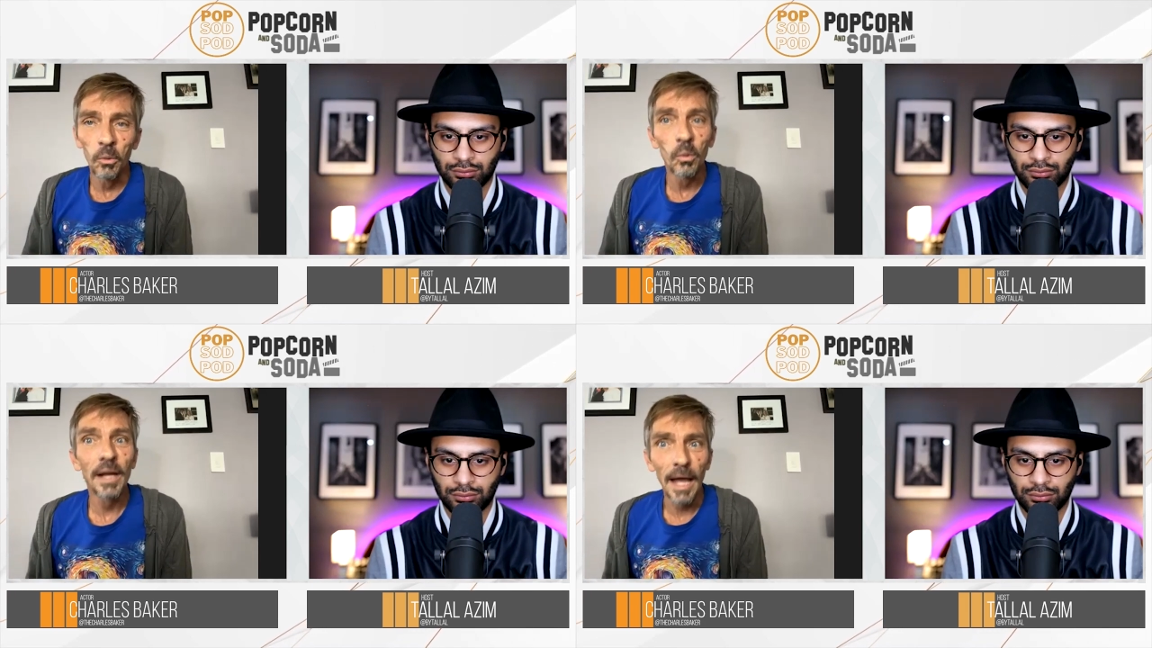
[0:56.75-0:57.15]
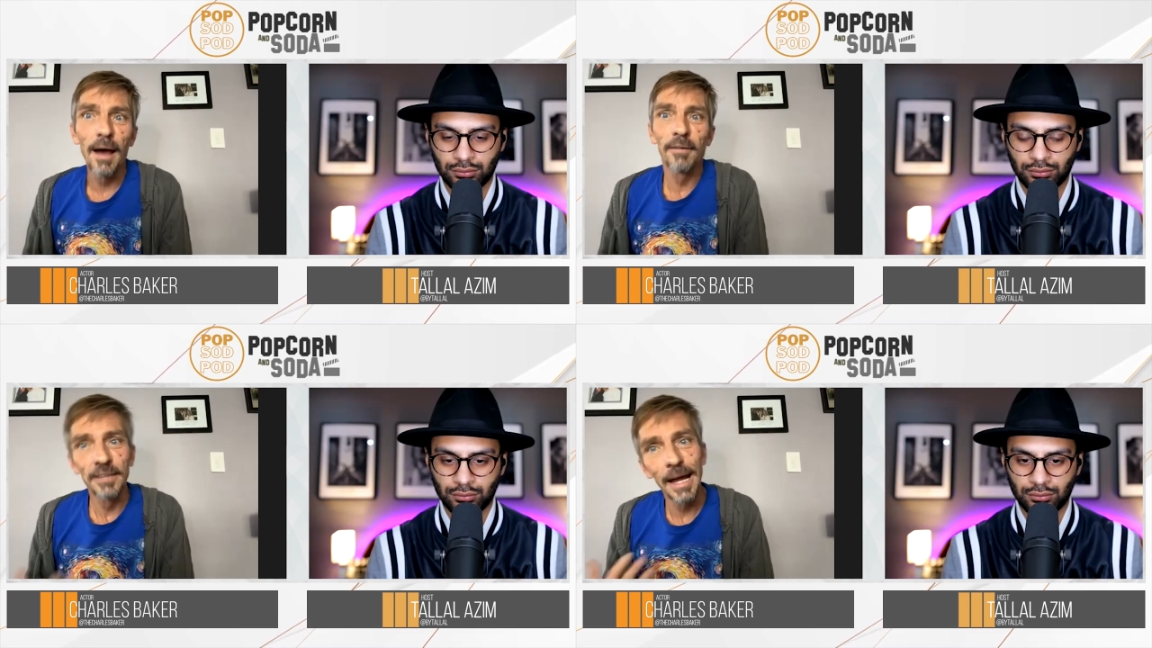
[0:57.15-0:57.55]
Speaker 1: we
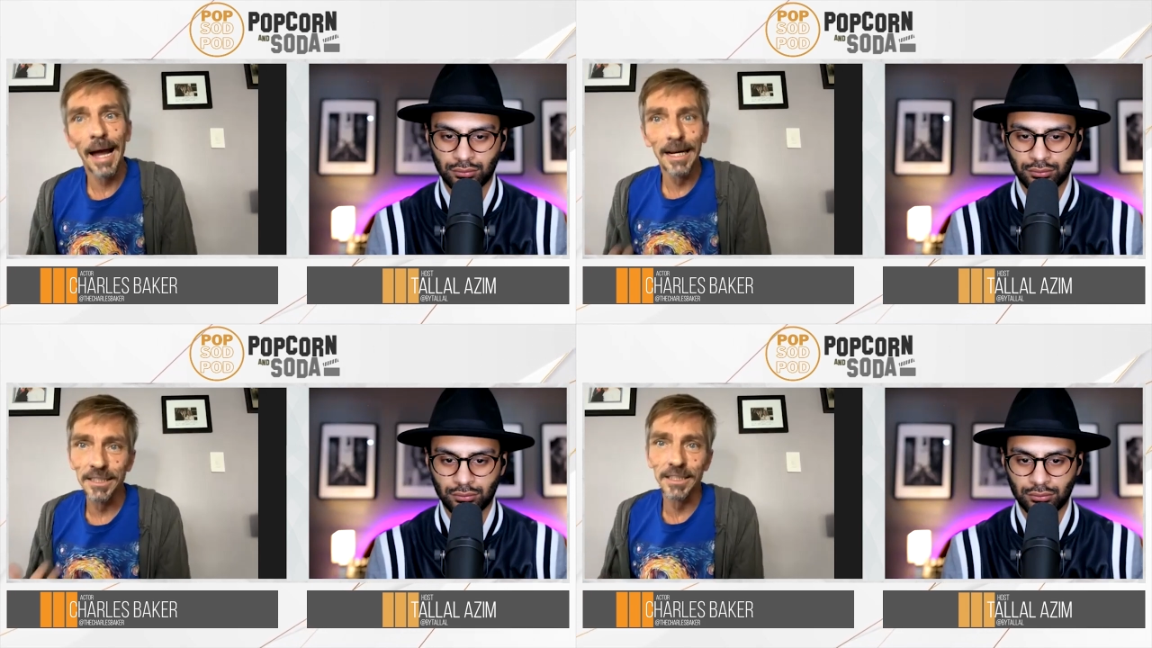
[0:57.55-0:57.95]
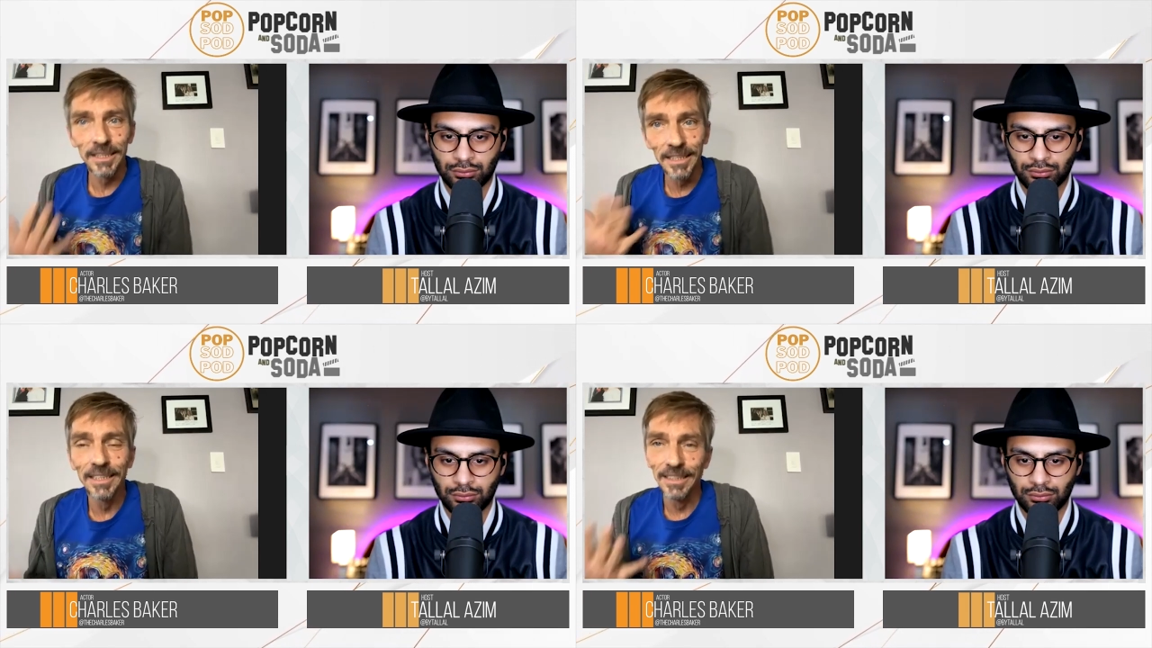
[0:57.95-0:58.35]
have to
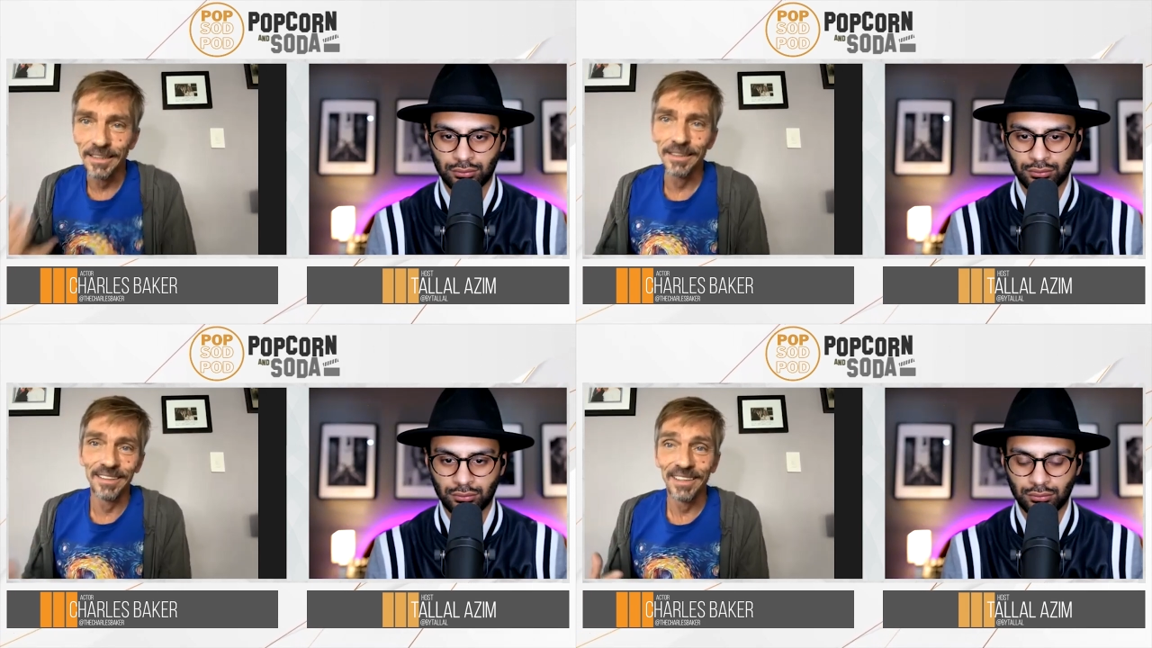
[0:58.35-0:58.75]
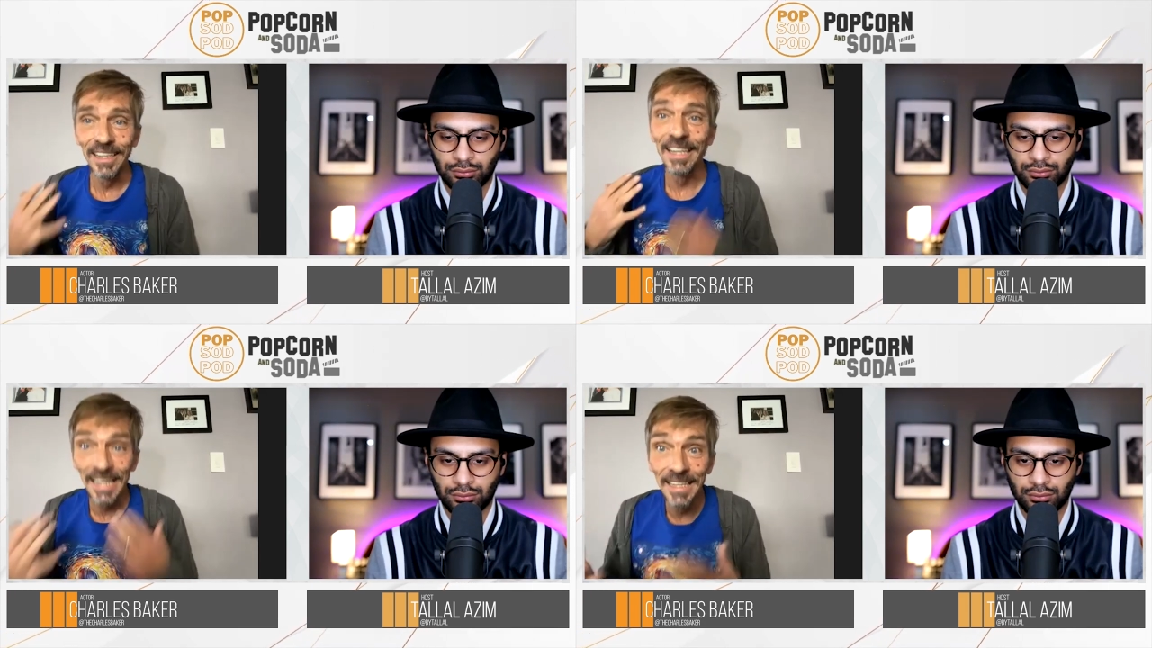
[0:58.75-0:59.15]
actually
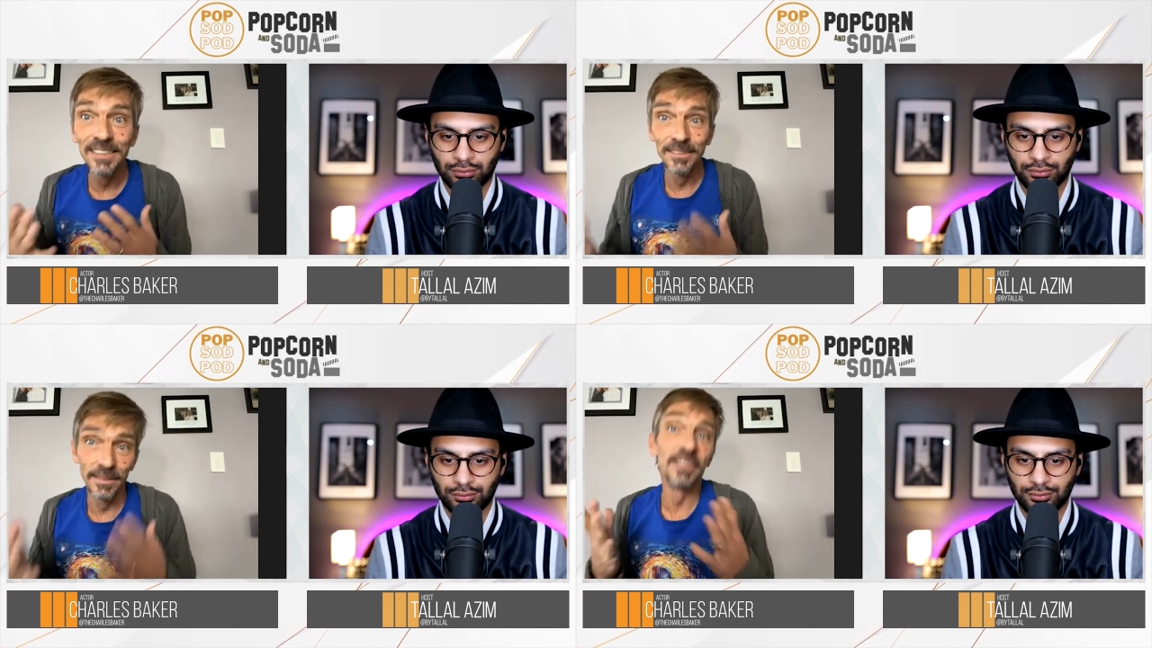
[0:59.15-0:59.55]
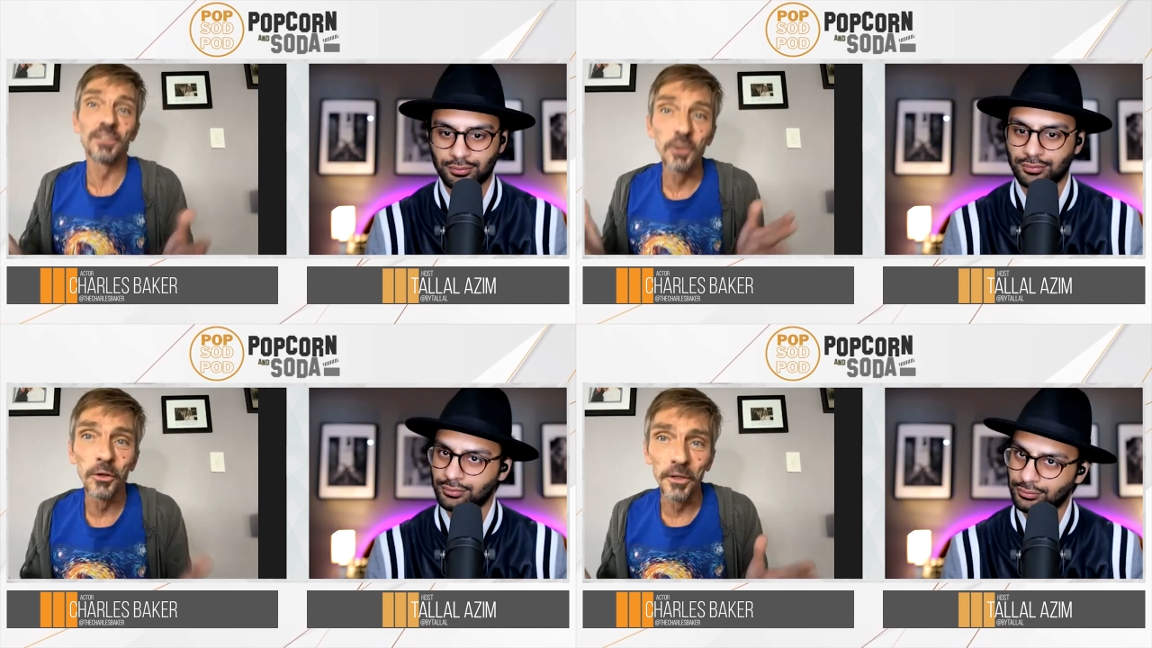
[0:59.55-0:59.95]
end the
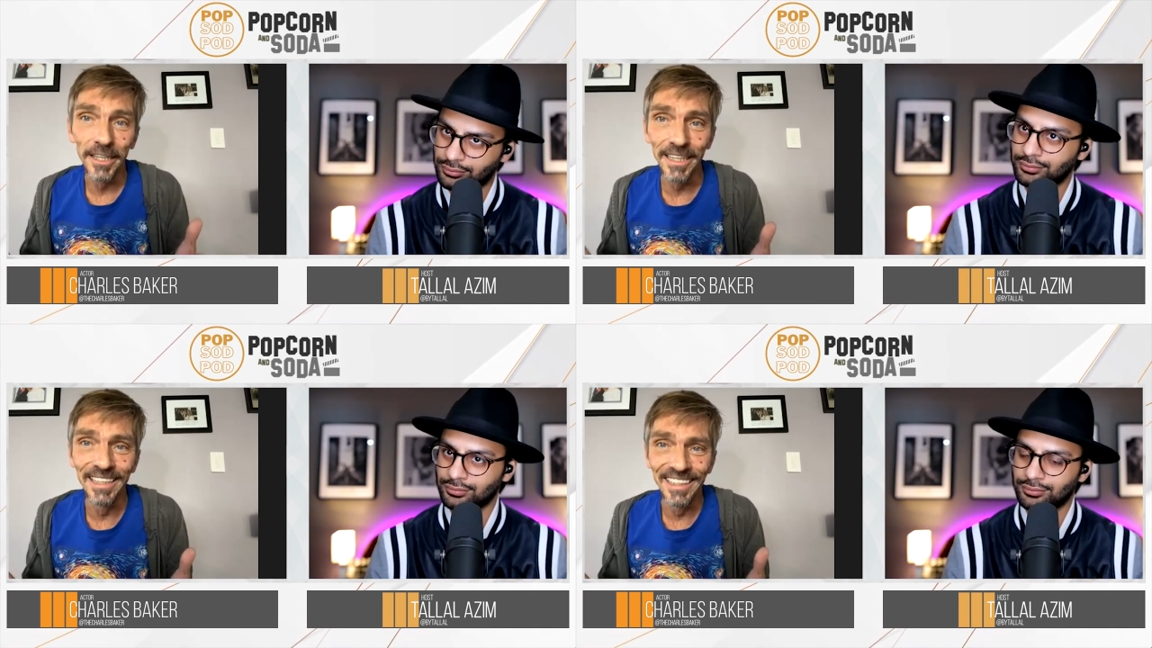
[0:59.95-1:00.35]
story.